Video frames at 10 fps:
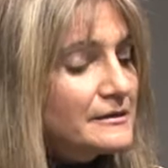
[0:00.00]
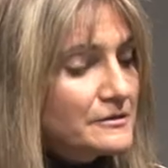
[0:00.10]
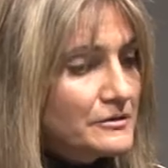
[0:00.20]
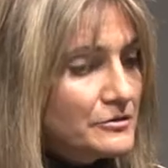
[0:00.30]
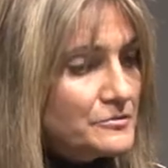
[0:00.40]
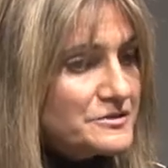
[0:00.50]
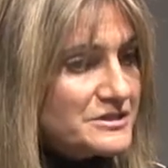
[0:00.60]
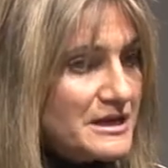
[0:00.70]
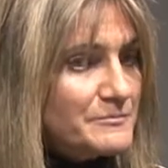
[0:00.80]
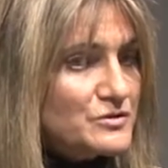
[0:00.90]
You
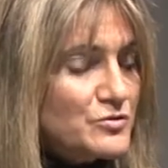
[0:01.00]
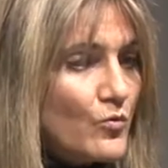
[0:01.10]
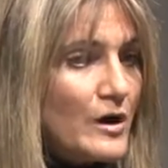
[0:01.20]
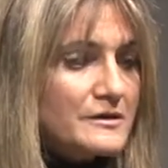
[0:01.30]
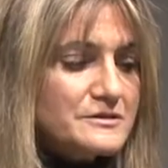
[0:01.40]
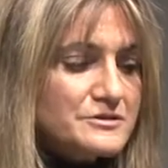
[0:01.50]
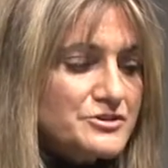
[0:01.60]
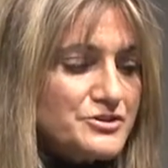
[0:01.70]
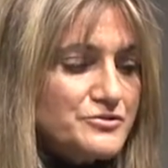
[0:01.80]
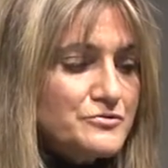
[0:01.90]
seem to want to
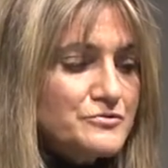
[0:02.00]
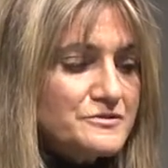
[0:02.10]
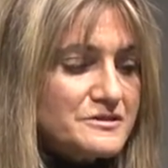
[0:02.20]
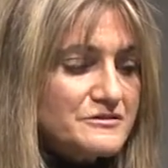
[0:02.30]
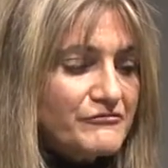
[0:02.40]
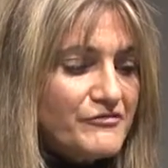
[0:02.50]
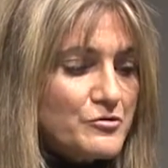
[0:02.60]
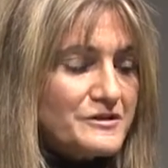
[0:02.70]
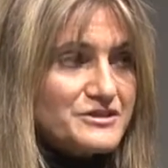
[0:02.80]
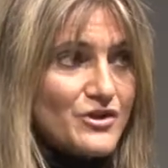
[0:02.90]
choose to
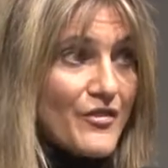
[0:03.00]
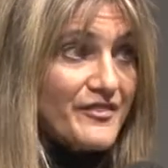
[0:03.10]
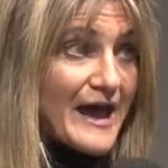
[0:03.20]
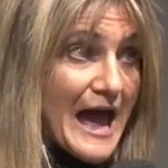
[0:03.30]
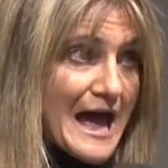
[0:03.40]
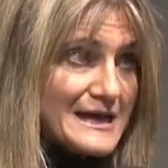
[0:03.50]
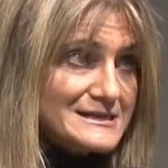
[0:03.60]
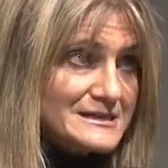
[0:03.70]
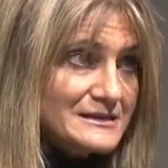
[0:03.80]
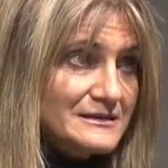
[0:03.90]
focus on that